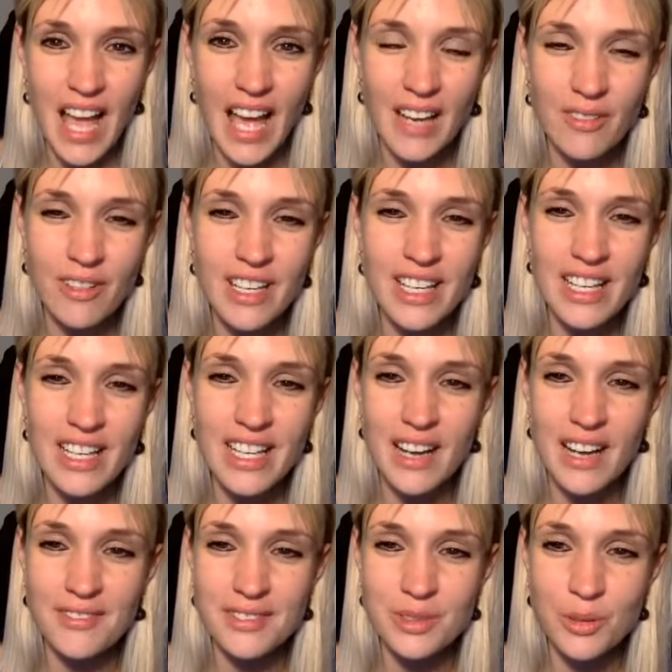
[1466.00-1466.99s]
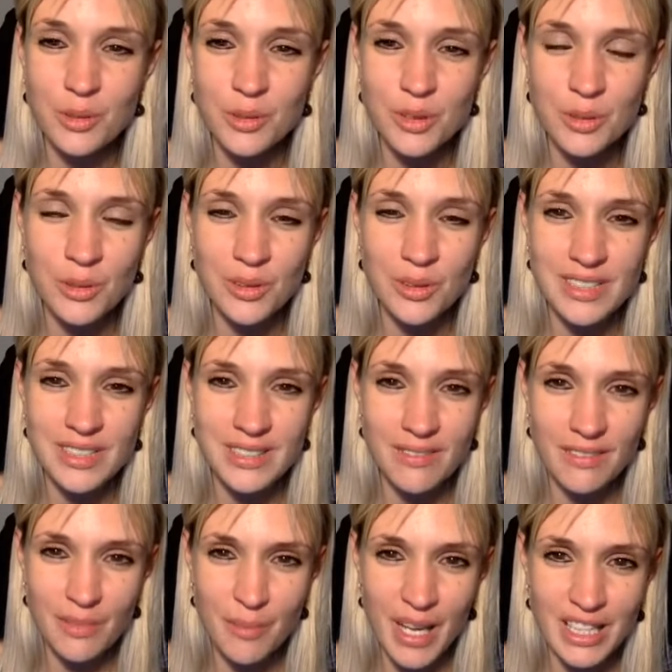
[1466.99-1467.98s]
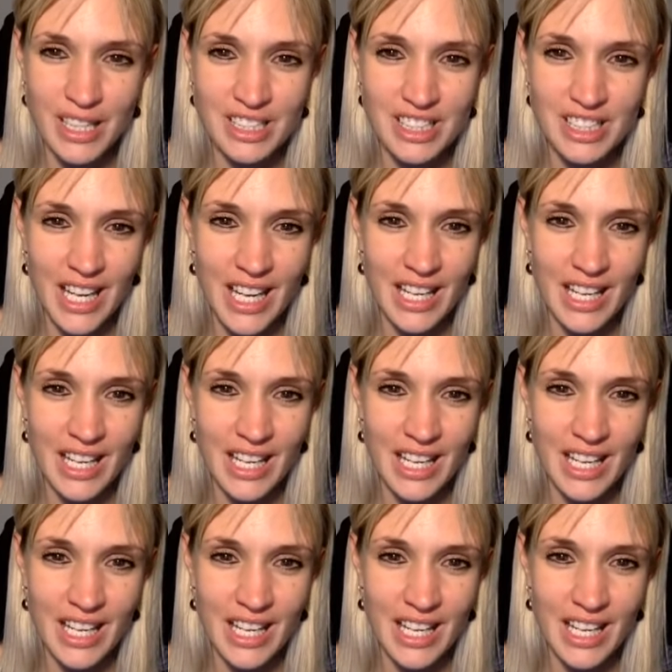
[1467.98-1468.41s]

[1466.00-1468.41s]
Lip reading: And really, I've told you all this information